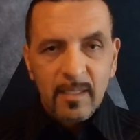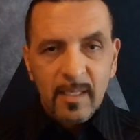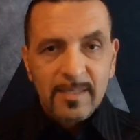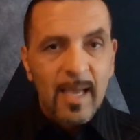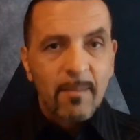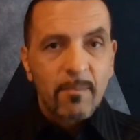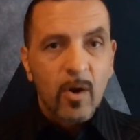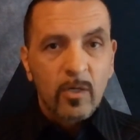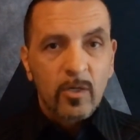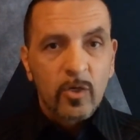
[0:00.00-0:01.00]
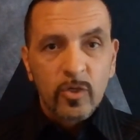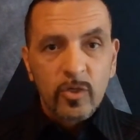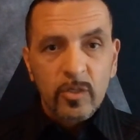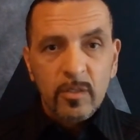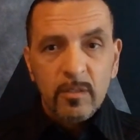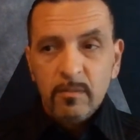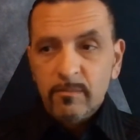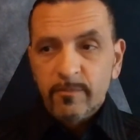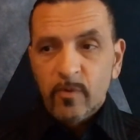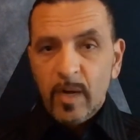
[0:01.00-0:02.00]
is that mark good
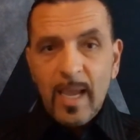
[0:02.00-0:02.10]
for